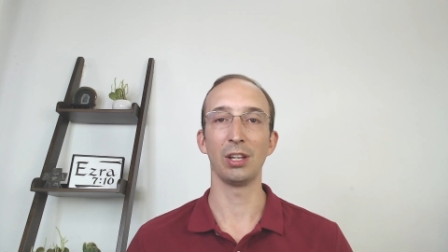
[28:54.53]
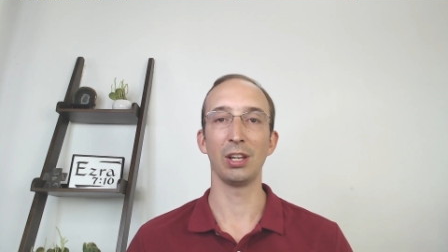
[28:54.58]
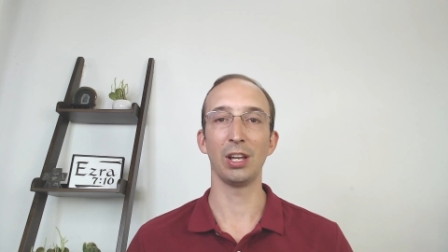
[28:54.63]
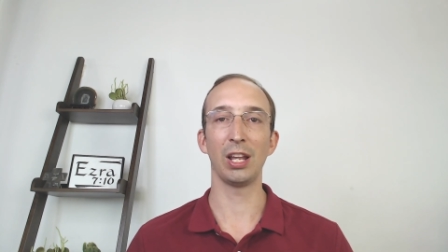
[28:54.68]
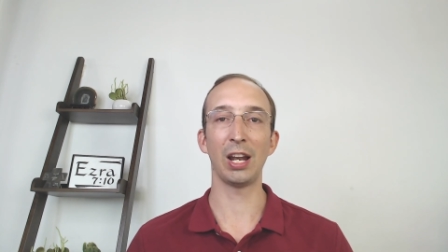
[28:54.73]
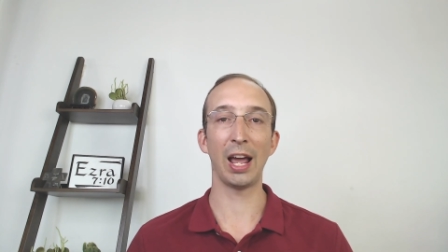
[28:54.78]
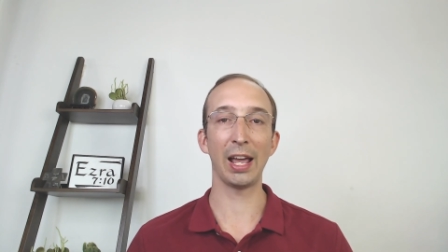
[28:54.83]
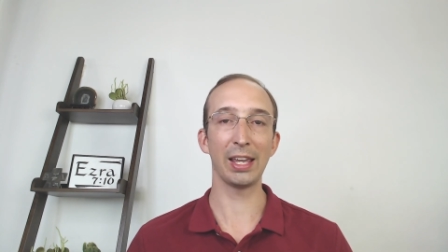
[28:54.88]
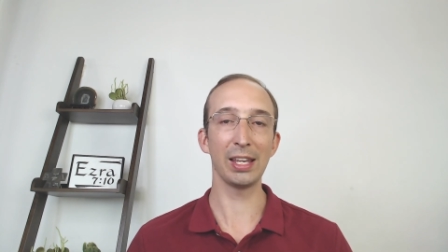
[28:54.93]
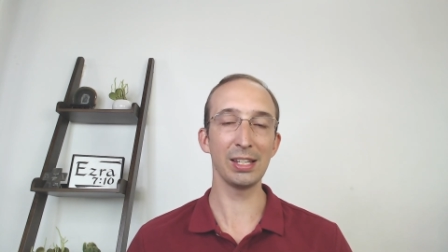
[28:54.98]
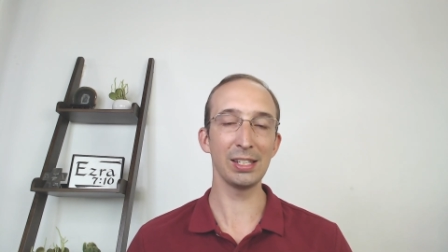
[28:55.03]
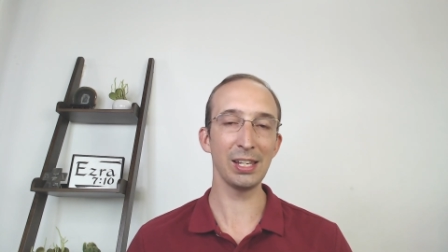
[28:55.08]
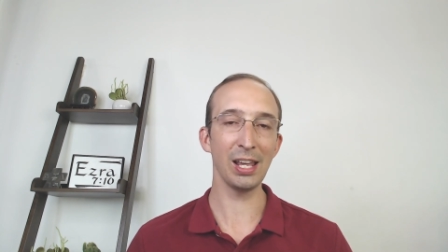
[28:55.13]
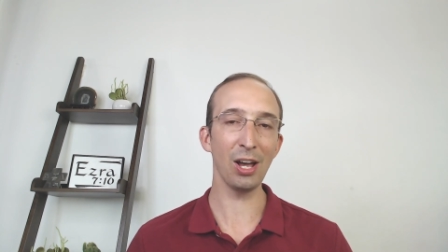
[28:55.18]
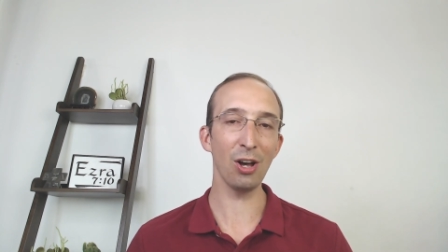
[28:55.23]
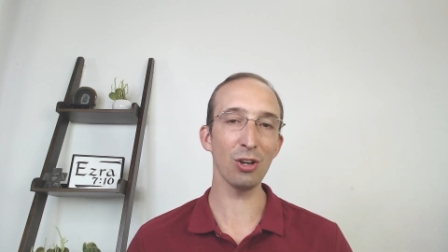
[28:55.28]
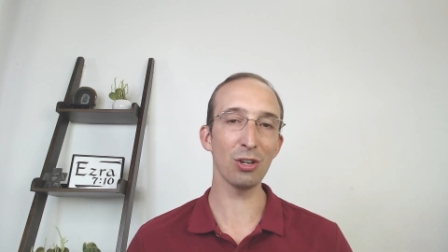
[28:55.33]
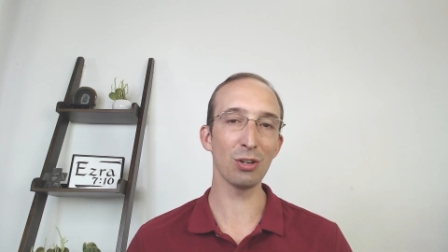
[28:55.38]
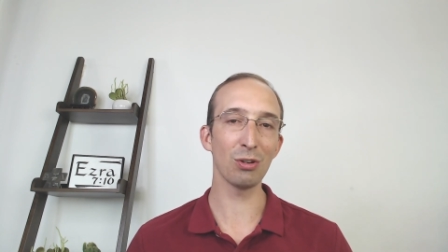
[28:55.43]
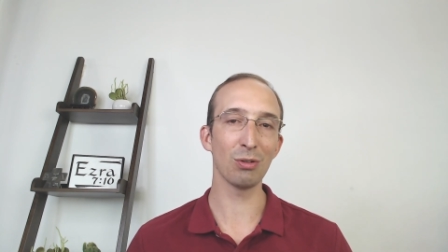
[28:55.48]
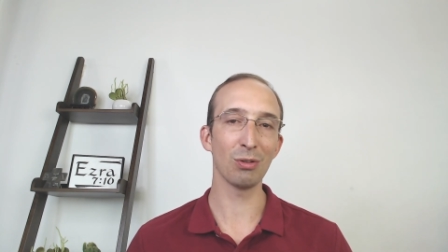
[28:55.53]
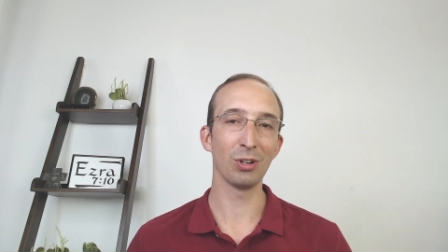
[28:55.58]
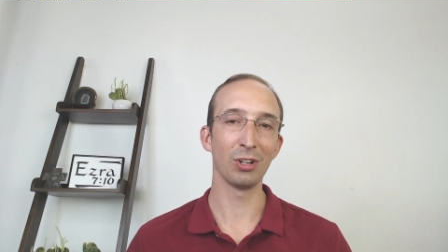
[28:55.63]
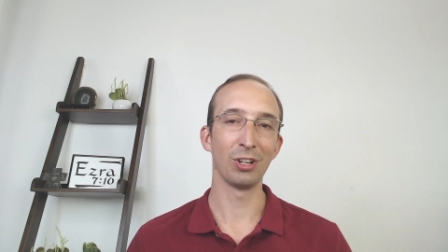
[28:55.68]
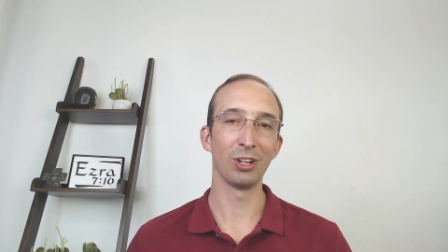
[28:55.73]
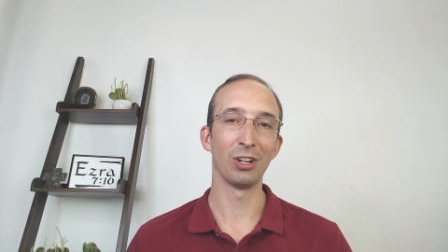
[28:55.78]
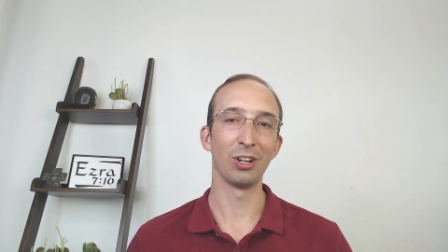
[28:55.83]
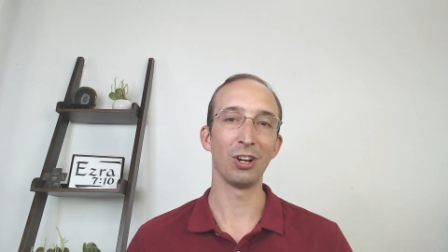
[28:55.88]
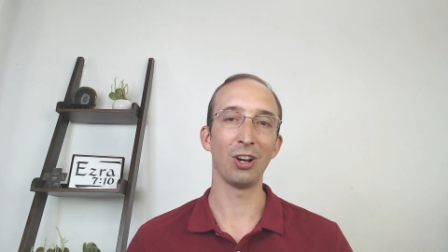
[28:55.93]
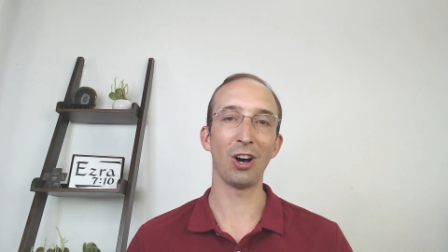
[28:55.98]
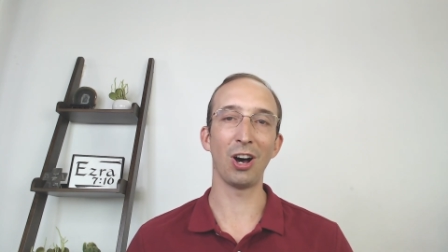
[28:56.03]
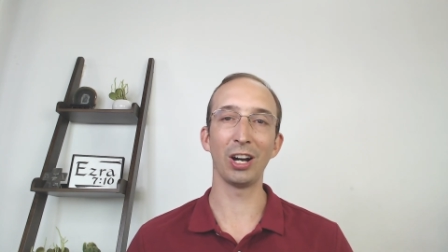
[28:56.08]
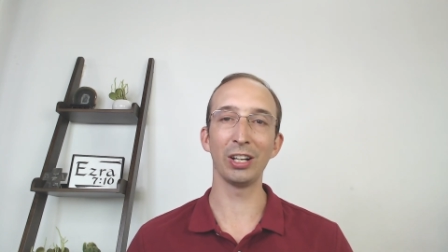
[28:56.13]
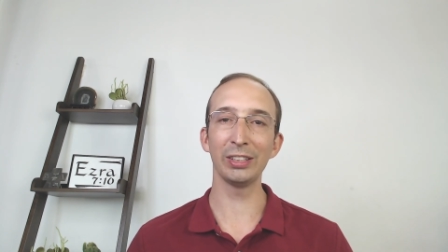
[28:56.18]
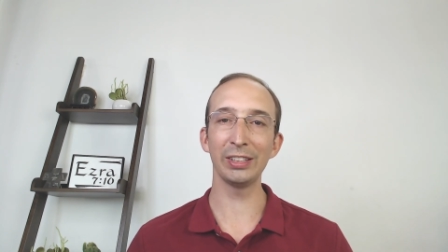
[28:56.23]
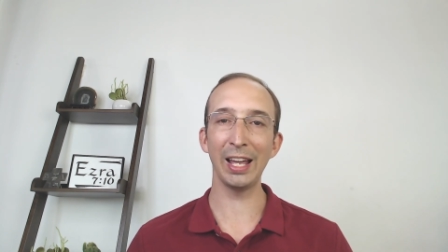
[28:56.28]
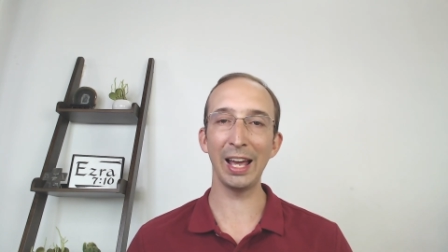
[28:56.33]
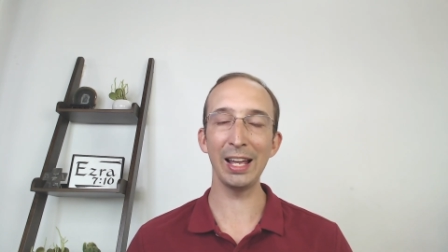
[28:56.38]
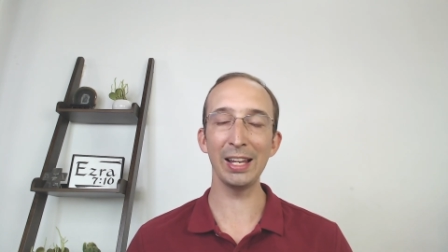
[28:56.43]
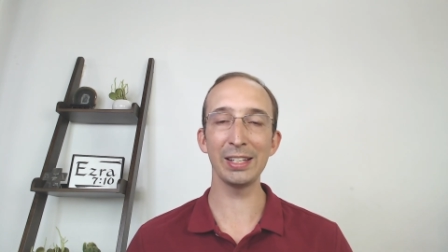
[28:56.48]
And I can tell you,
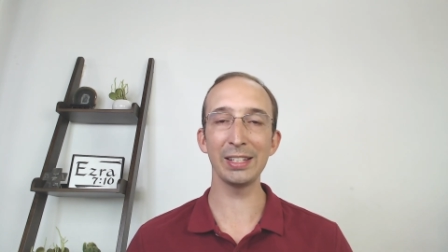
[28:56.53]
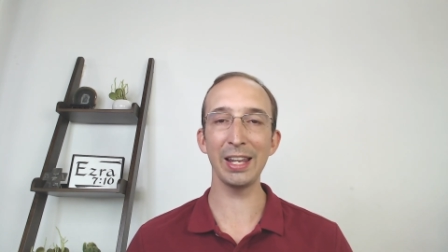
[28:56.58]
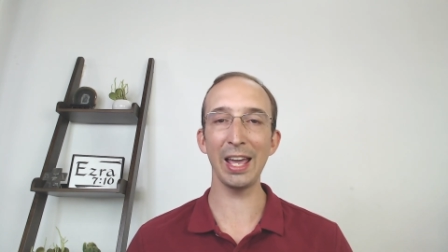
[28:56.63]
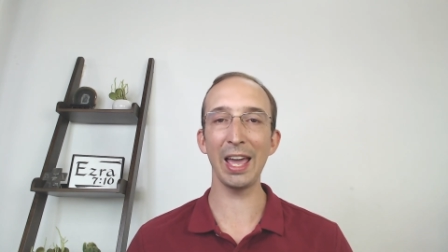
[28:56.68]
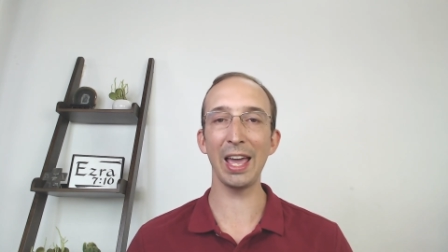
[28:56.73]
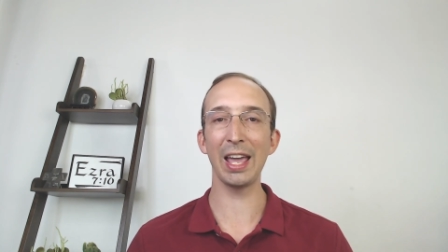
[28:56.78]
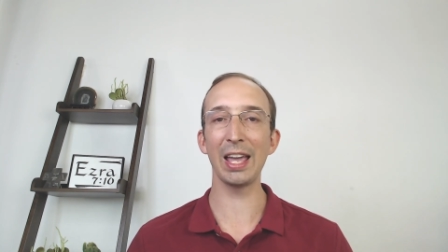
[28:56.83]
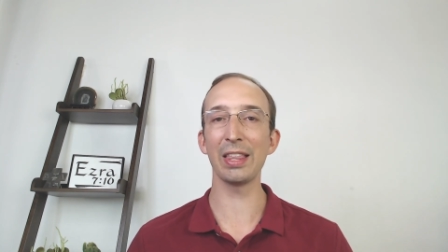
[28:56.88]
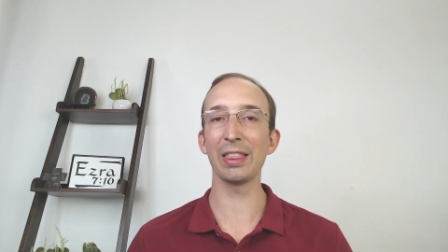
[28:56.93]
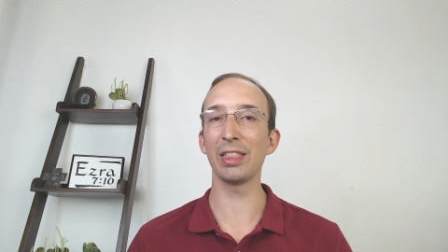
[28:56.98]
on that day,